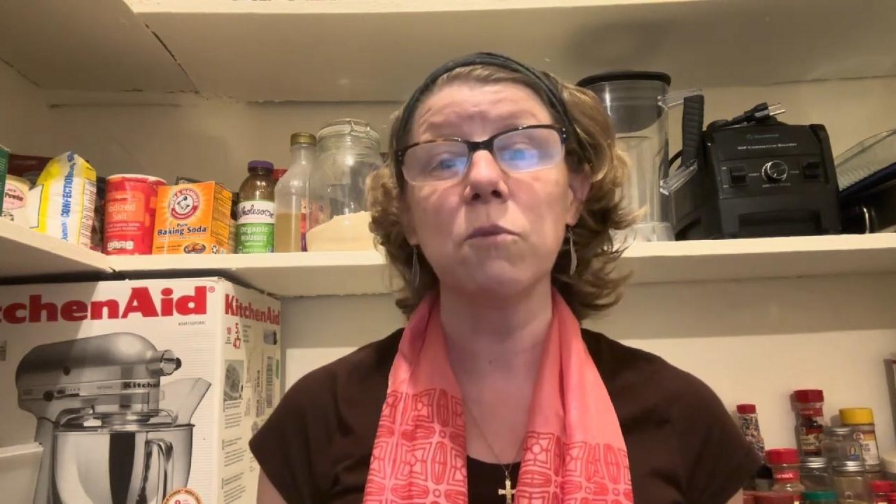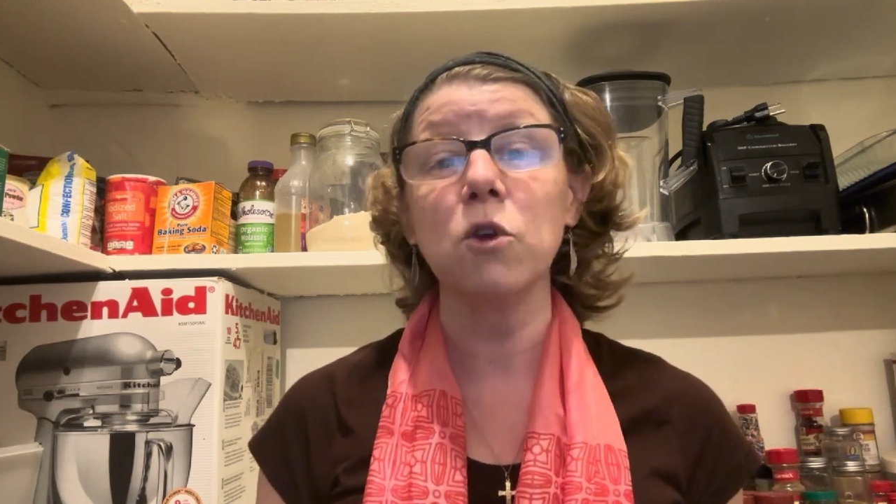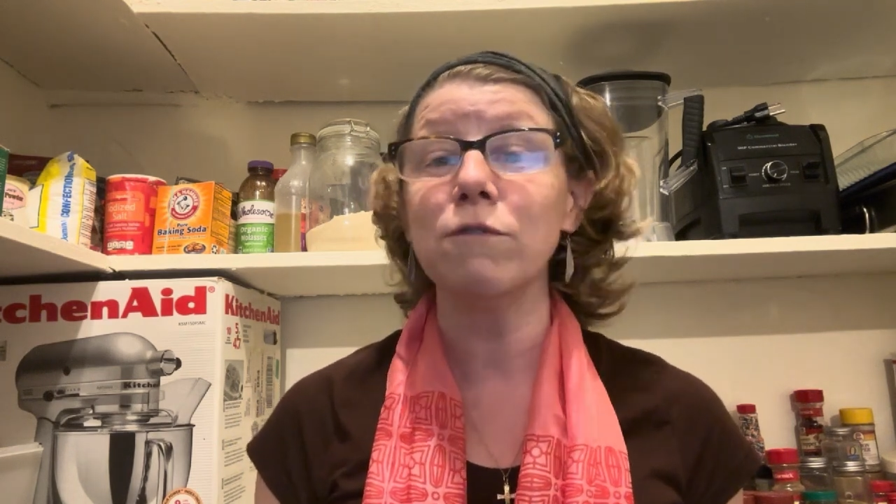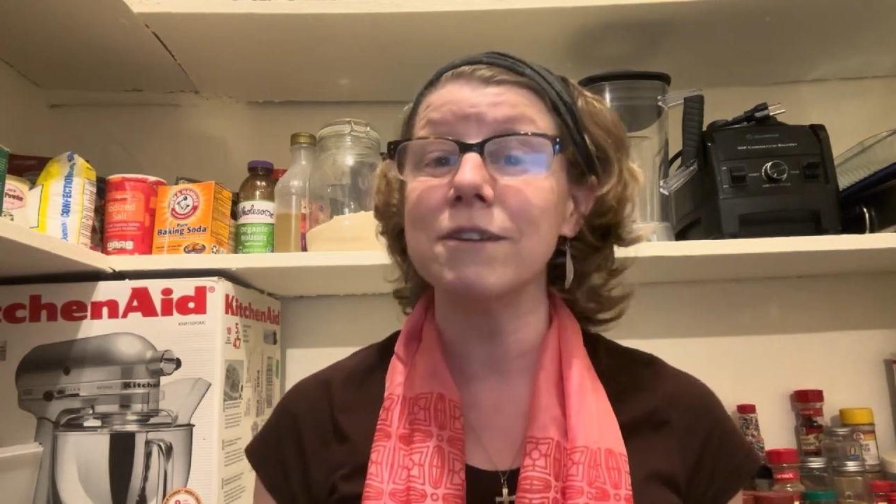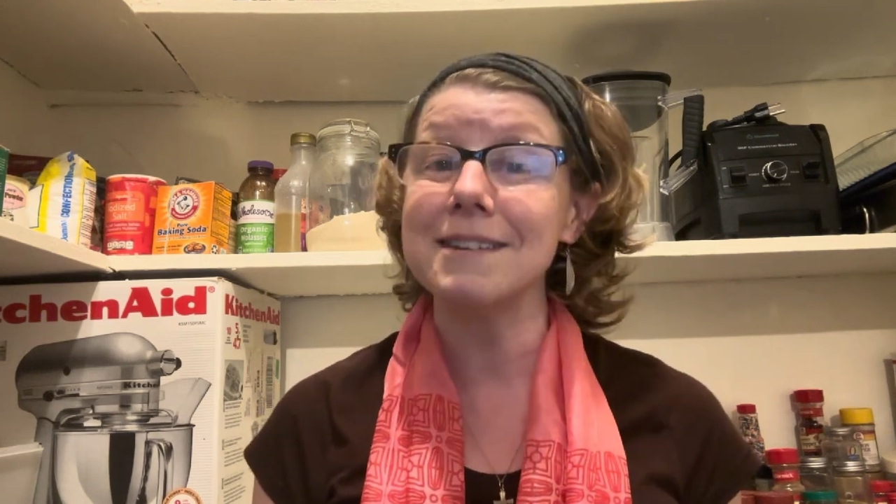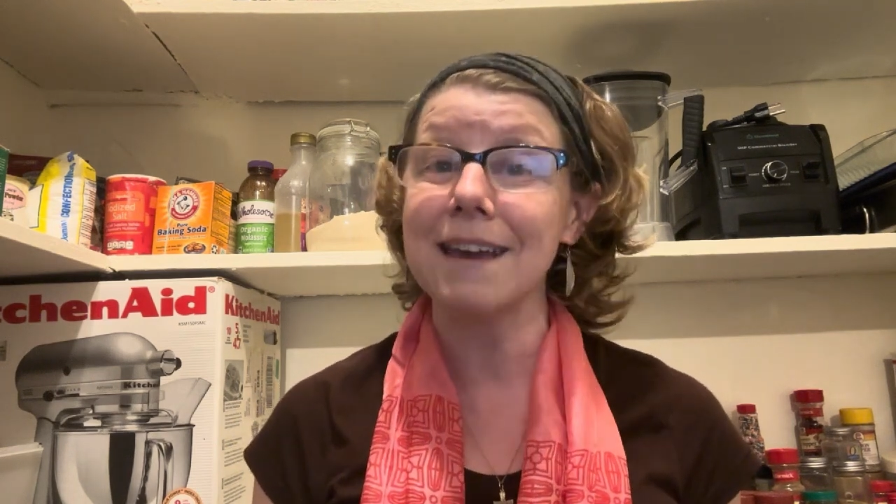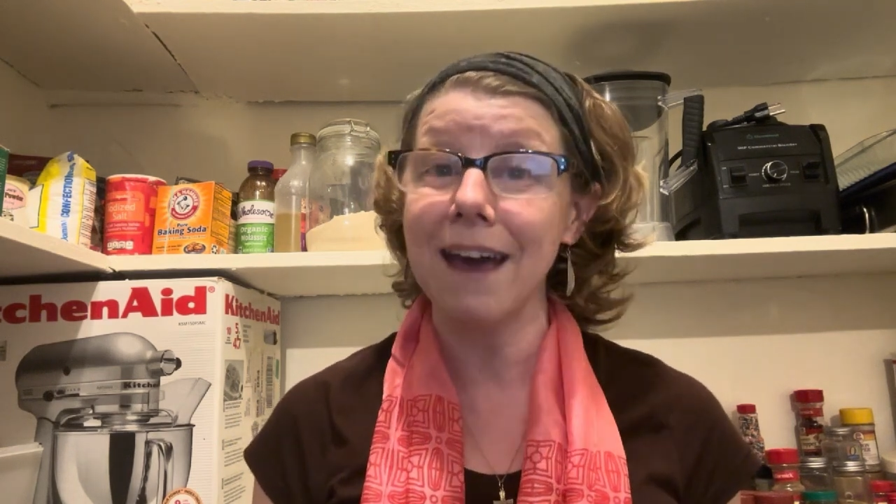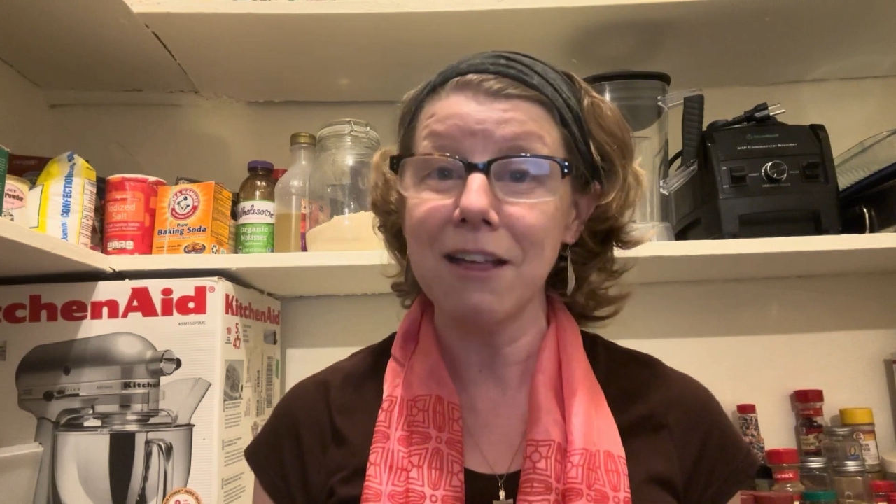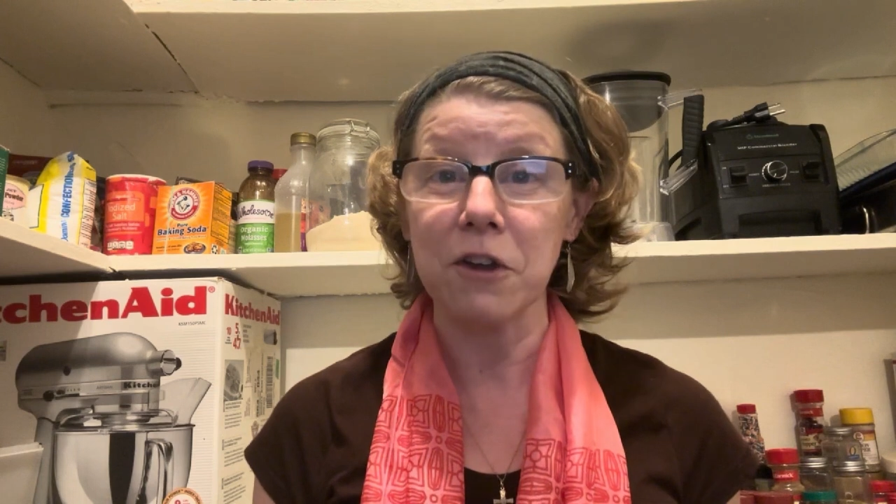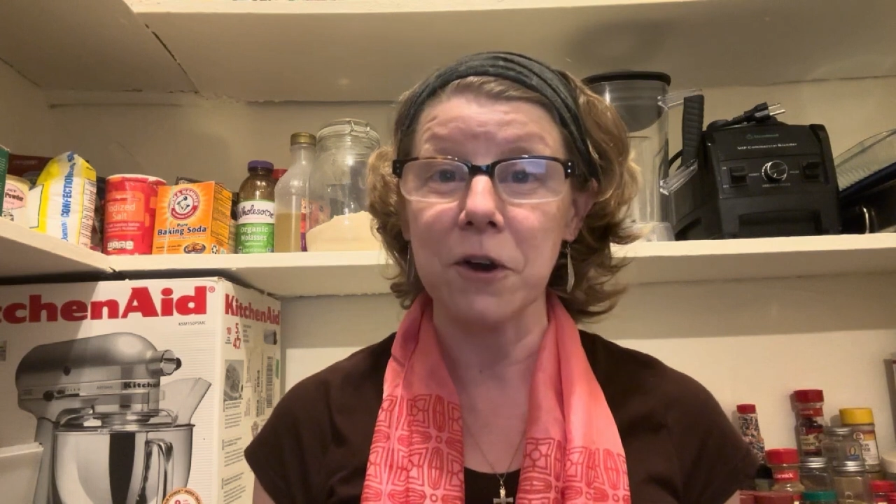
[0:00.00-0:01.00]
beautifully
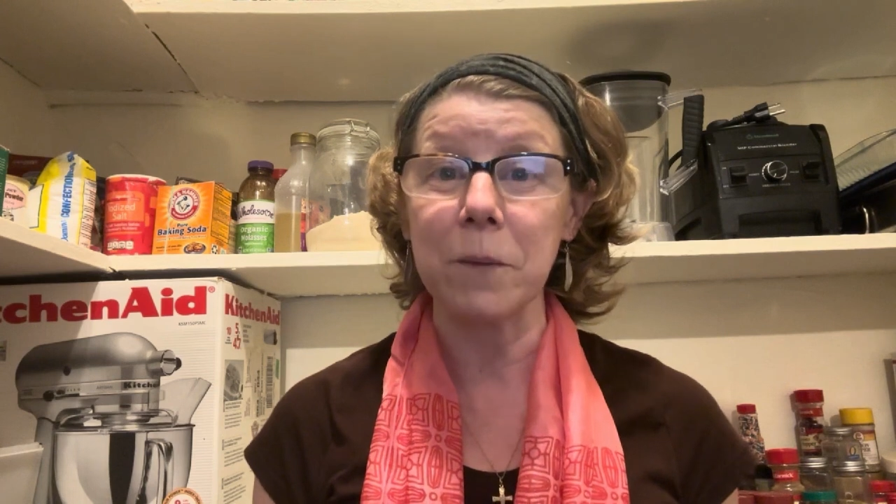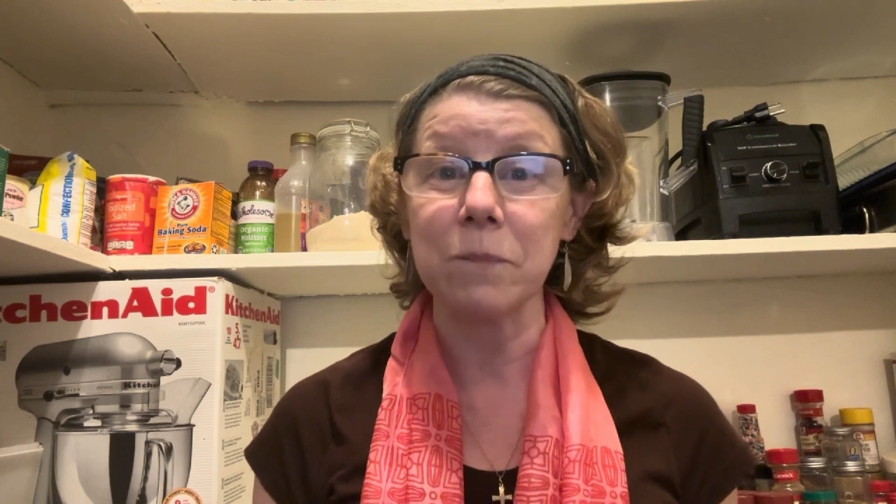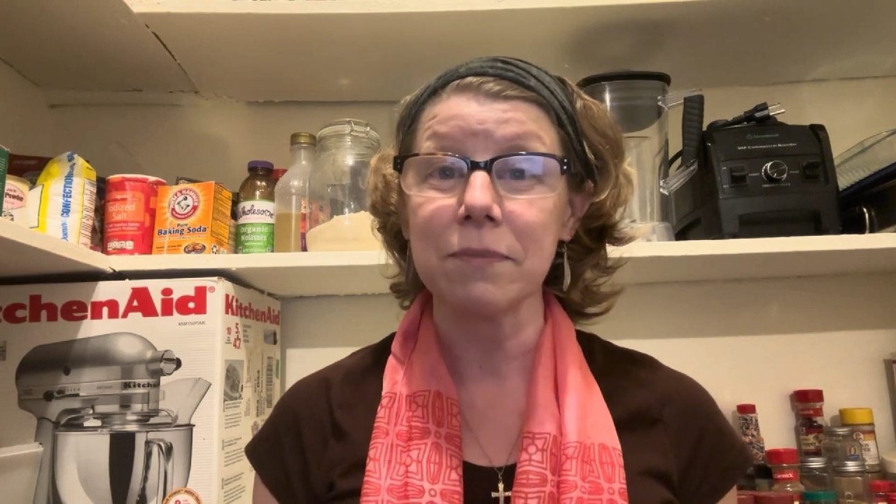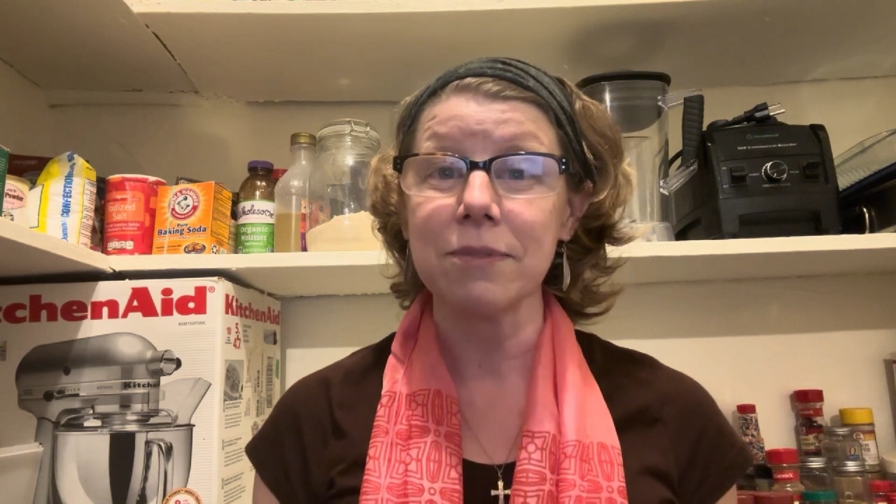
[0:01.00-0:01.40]
together.